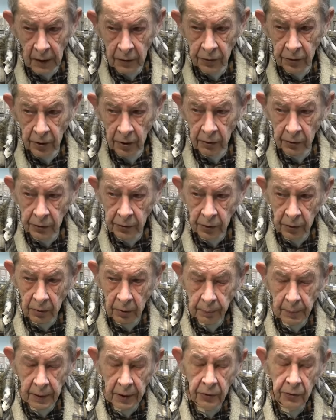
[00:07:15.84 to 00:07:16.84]
so two
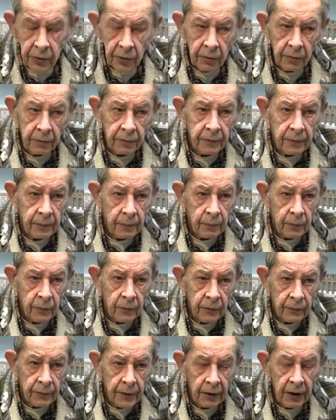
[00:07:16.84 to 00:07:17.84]
bits of
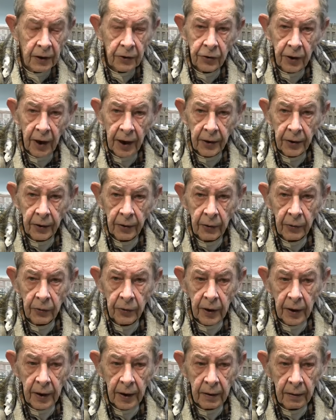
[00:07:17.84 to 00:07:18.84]
very sad news
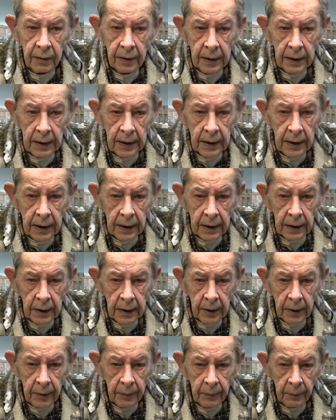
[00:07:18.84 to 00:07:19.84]
there.
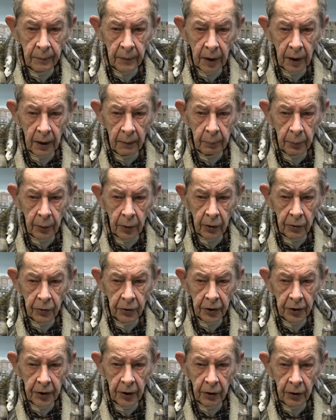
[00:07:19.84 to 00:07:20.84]
Um, I
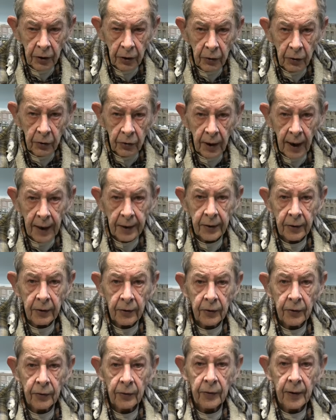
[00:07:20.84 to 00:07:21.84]
personally don't use
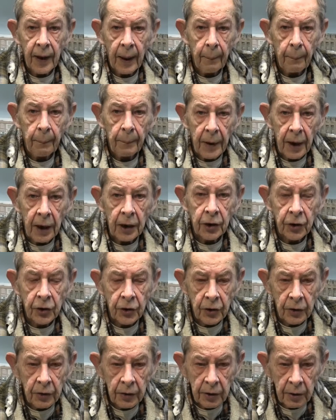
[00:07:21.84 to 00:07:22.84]
Hattons that much,
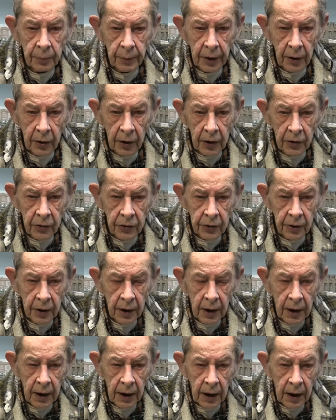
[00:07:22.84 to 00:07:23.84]
to be honest.
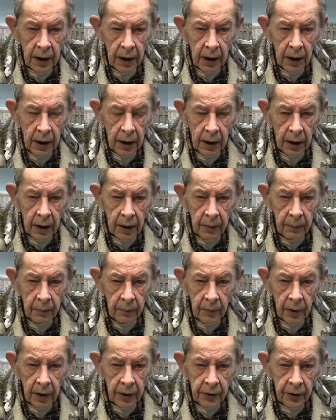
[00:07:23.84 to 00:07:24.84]
Um,
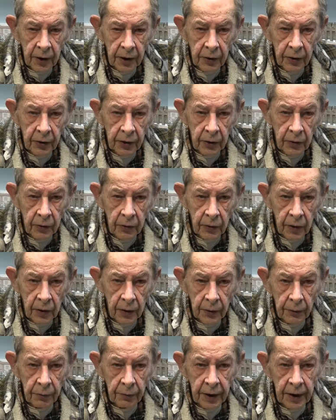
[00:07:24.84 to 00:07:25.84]
I tend to use
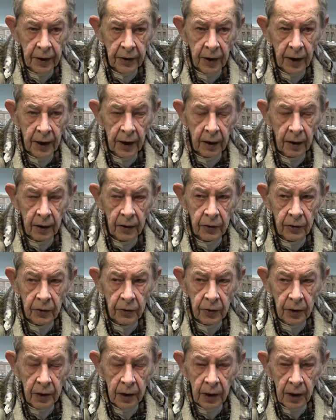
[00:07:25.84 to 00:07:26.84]
other retailers
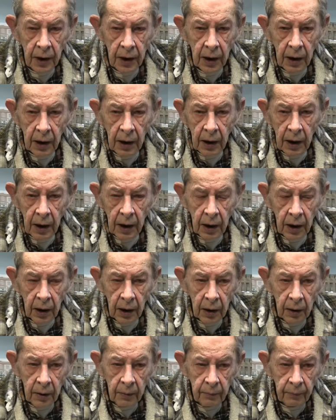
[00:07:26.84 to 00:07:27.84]

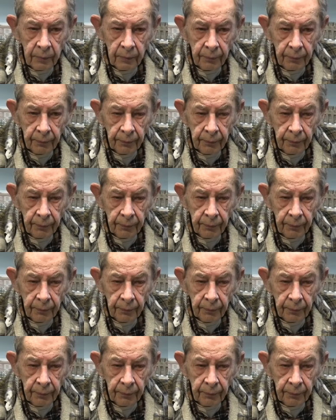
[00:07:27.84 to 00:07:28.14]
um,